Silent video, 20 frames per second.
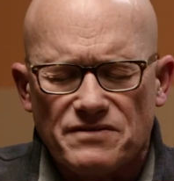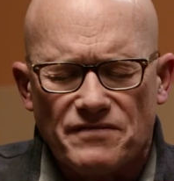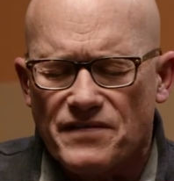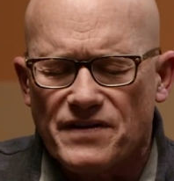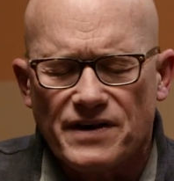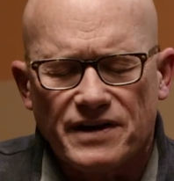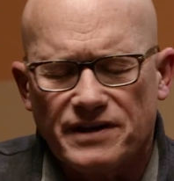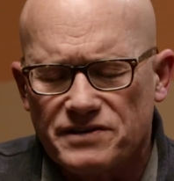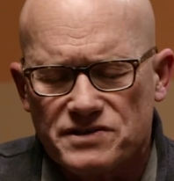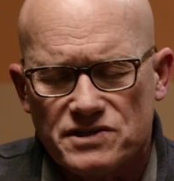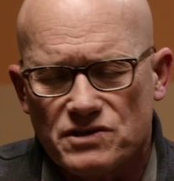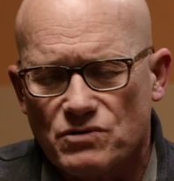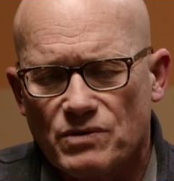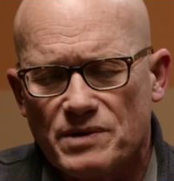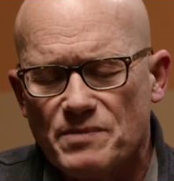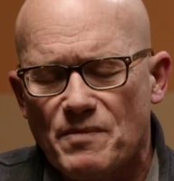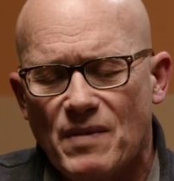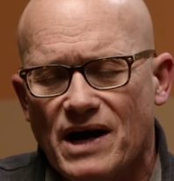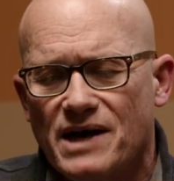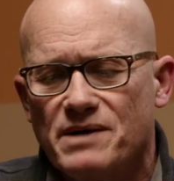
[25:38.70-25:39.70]
of things to
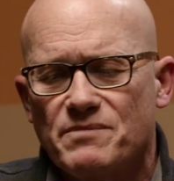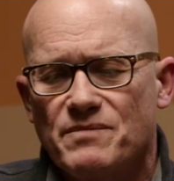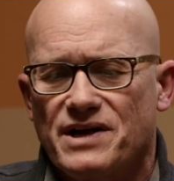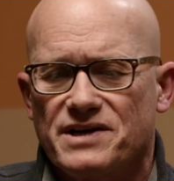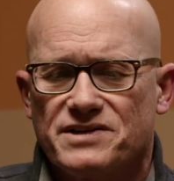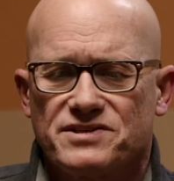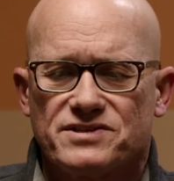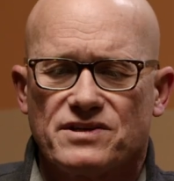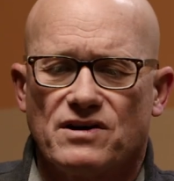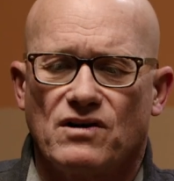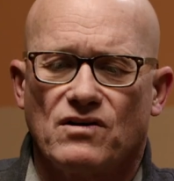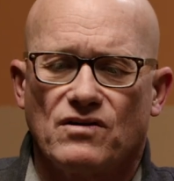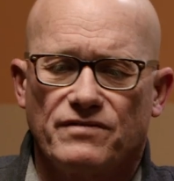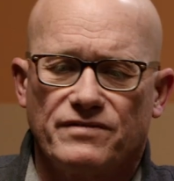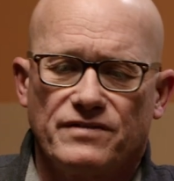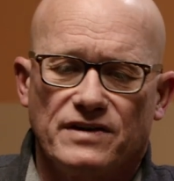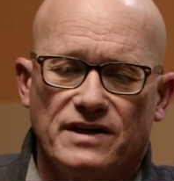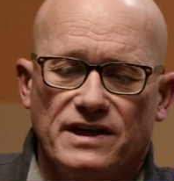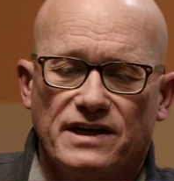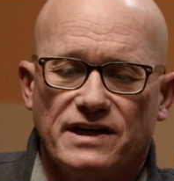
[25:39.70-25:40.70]
remind
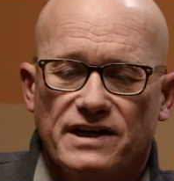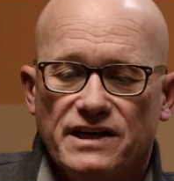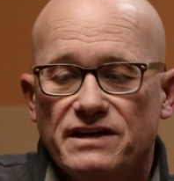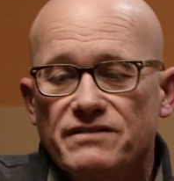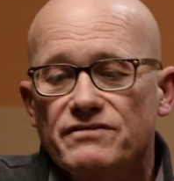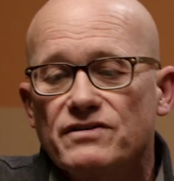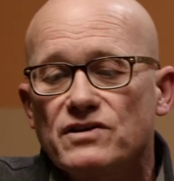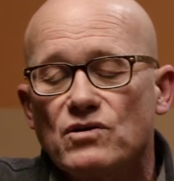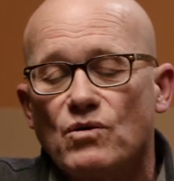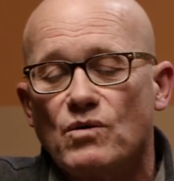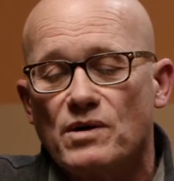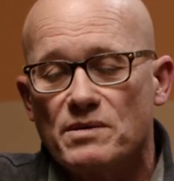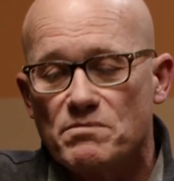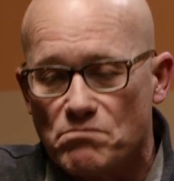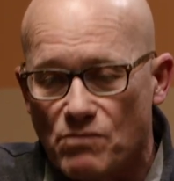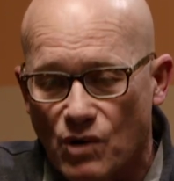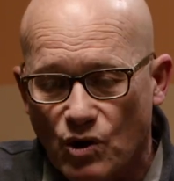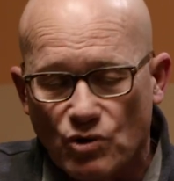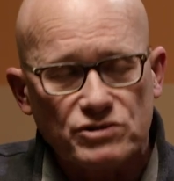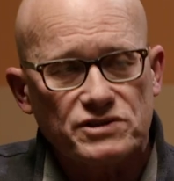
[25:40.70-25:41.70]
myself, even though I'm
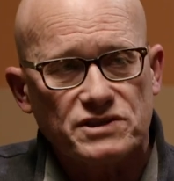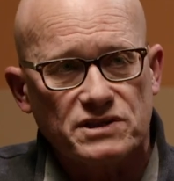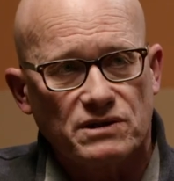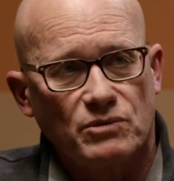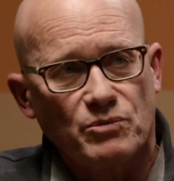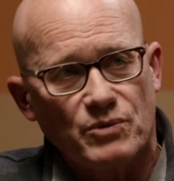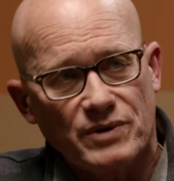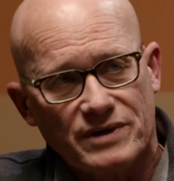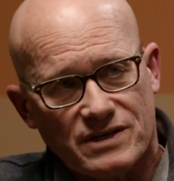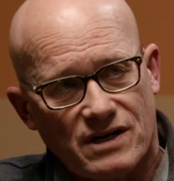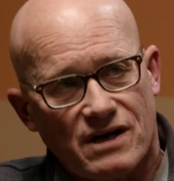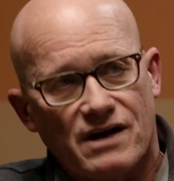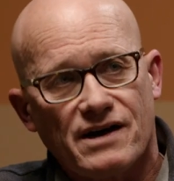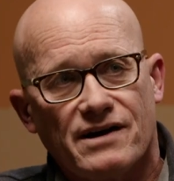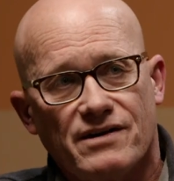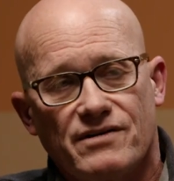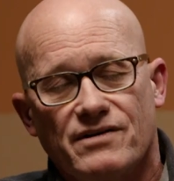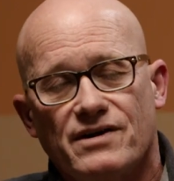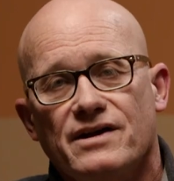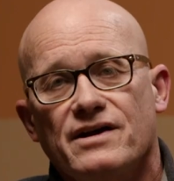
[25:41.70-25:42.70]
mostly
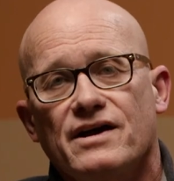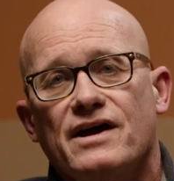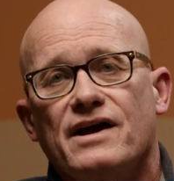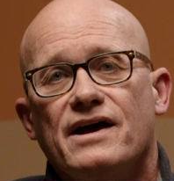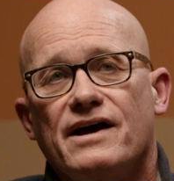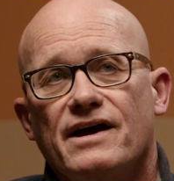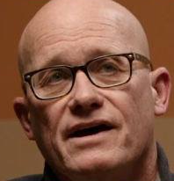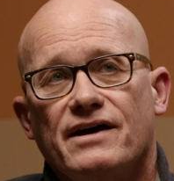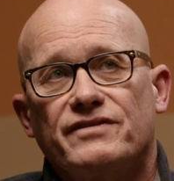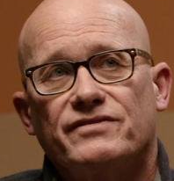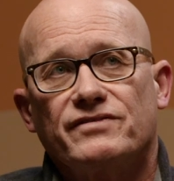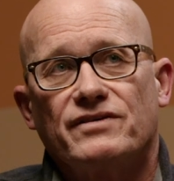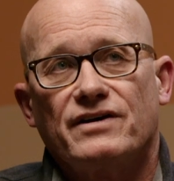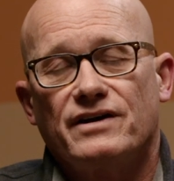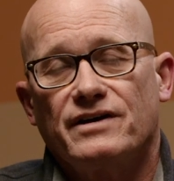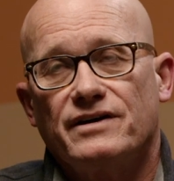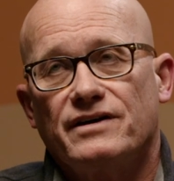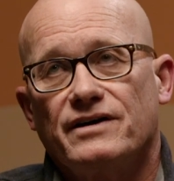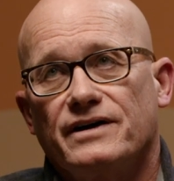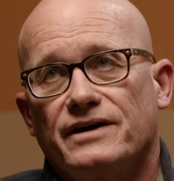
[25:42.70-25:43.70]
retired as
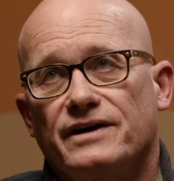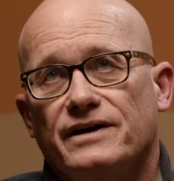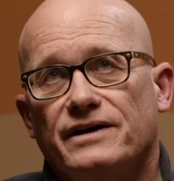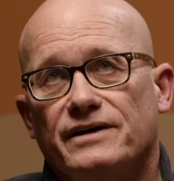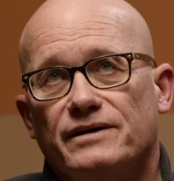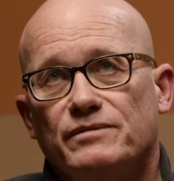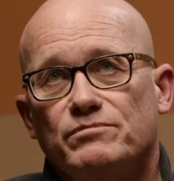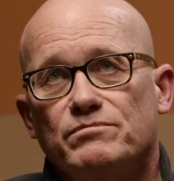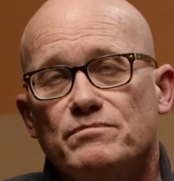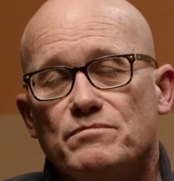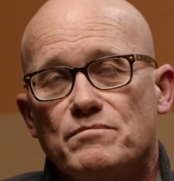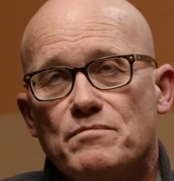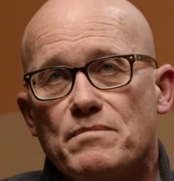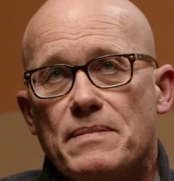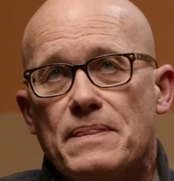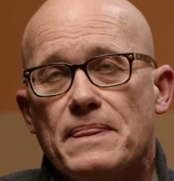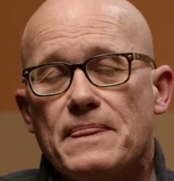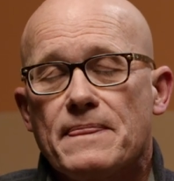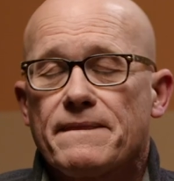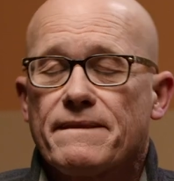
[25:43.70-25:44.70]
a
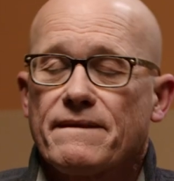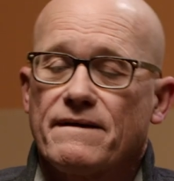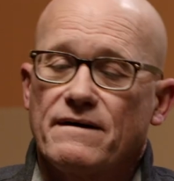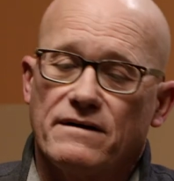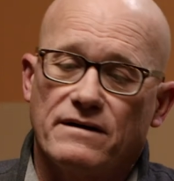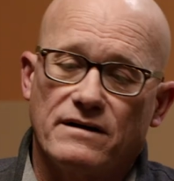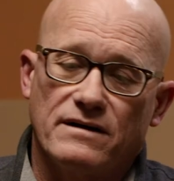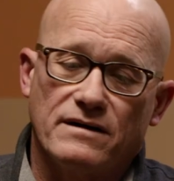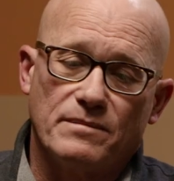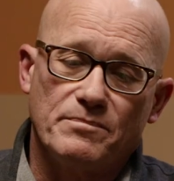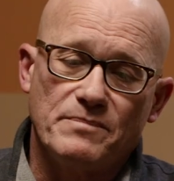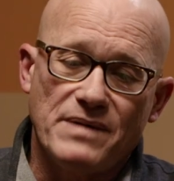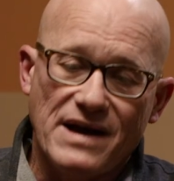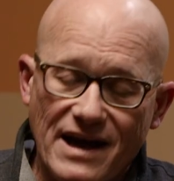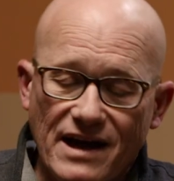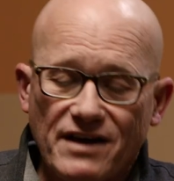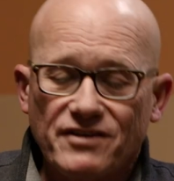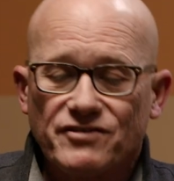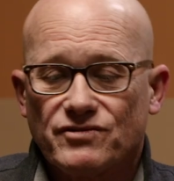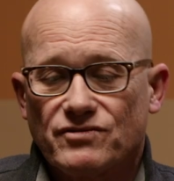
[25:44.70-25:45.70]

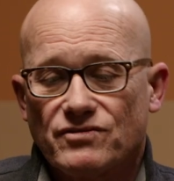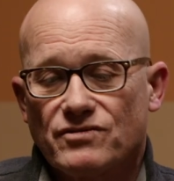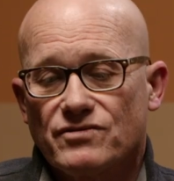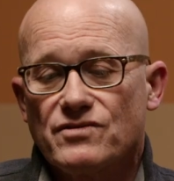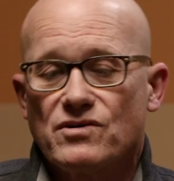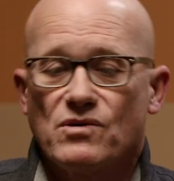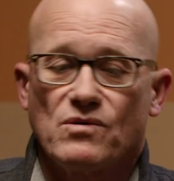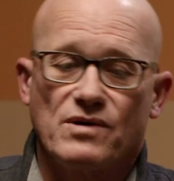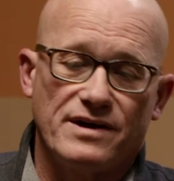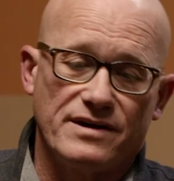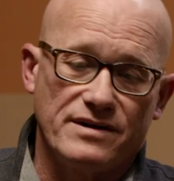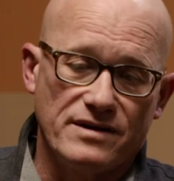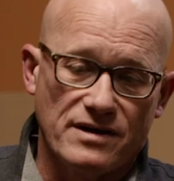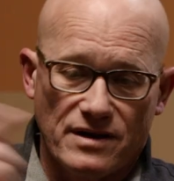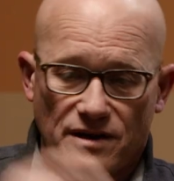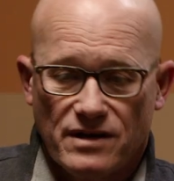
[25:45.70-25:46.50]
pastor, though I